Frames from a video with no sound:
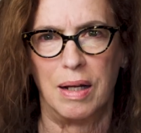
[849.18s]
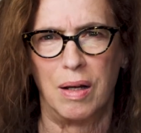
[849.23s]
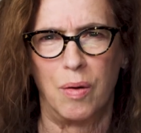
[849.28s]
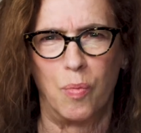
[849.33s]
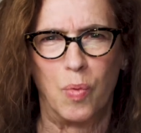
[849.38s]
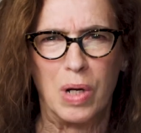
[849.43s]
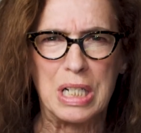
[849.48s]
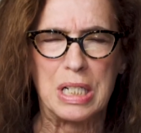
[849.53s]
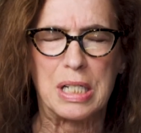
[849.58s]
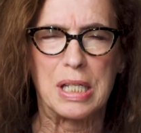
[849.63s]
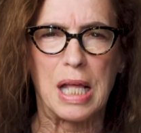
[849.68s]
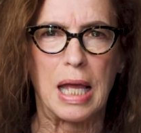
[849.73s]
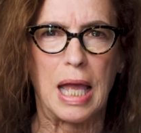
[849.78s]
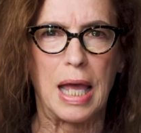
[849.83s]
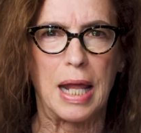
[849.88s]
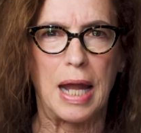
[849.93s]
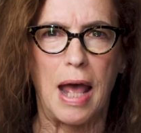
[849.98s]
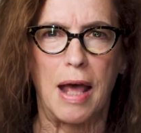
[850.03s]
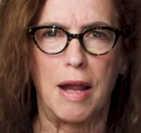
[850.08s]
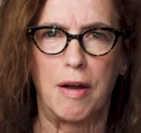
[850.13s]
Once they
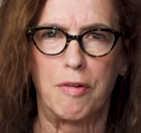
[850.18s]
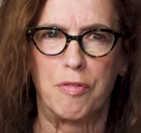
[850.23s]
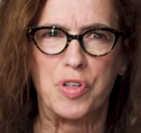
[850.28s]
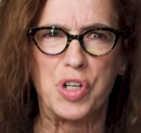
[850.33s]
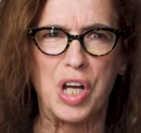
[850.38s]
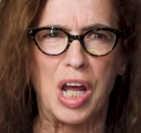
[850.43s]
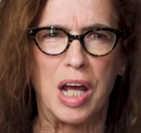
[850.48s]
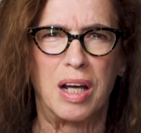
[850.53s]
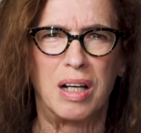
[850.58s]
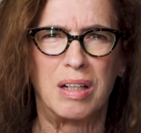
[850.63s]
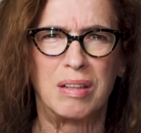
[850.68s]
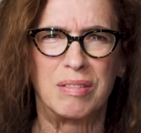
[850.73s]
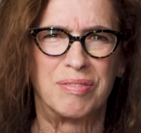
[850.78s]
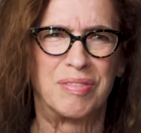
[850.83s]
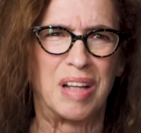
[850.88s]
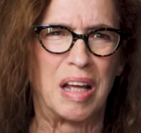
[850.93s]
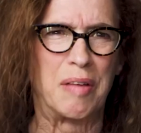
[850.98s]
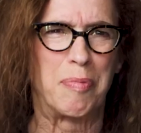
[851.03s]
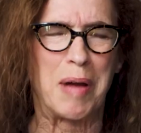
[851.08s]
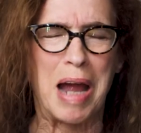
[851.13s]
get out of jail,
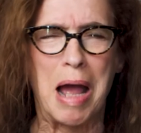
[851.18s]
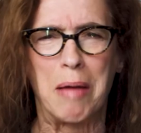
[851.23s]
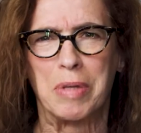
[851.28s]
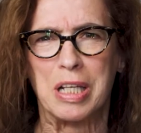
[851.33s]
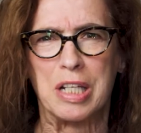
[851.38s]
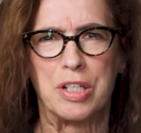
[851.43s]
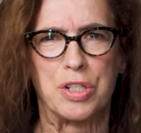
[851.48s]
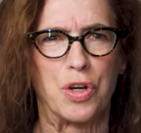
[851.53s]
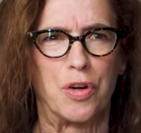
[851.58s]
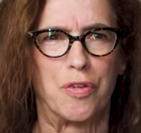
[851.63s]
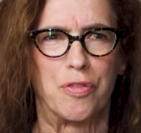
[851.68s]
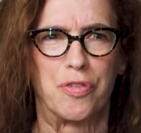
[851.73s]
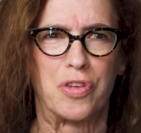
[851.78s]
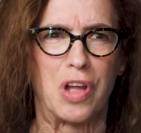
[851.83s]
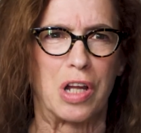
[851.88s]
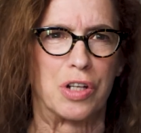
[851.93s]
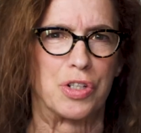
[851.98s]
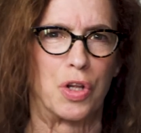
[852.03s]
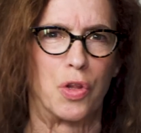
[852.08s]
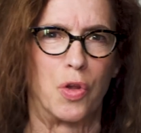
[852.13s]
they probably served
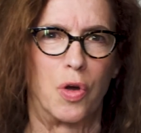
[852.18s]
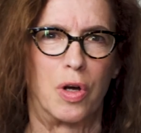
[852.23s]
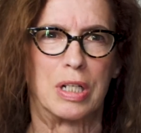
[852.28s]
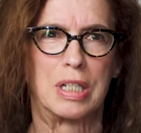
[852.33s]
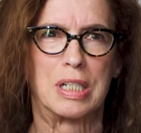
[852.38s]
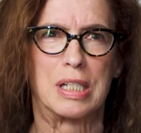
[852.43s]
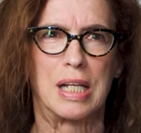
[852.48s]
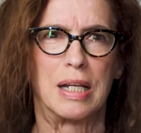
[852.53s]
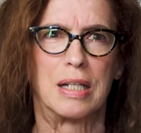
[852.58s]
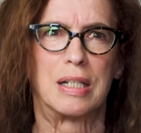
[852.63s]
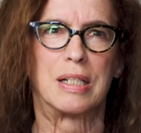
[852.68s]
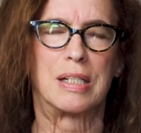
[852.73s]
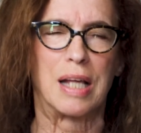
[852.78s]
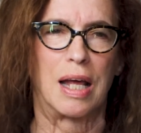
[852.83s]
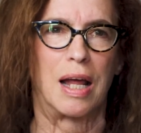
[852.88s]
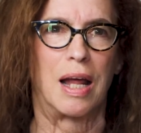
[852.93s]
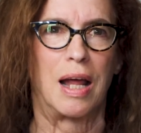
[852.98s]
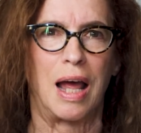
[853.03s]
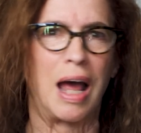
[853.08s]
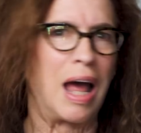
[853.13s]
such a long sentence
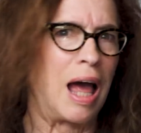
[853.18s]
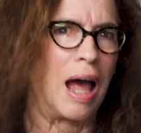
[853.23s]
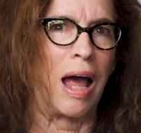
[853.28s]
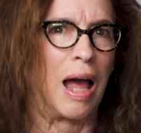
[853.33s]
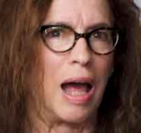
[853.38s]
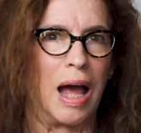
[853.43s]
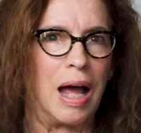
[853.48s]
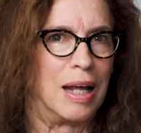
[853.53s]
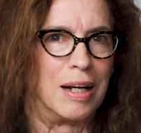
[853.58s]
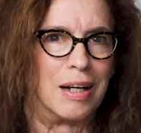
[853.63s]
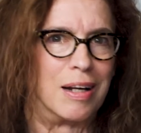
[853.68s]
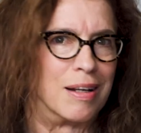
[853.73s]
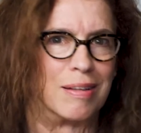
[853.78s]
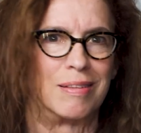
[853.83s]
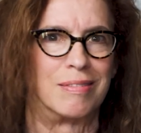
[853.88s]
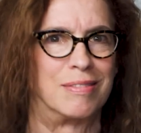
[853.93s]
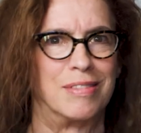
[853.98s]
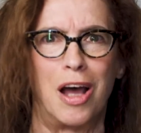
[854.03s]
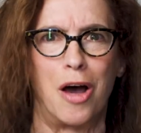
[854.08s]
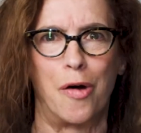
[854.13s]
that I don't
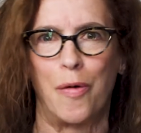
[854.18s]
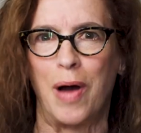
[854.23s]
know.